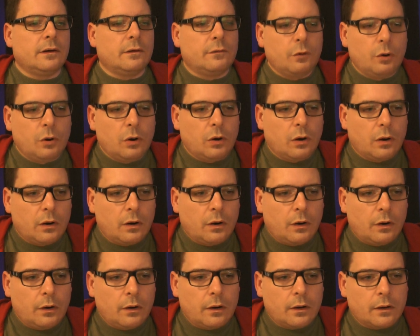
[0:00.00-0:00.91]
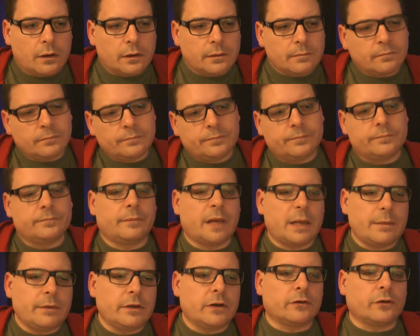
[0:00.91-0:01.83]
who,
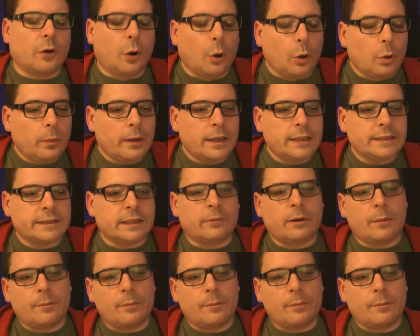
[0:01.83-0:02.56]
maybe not always,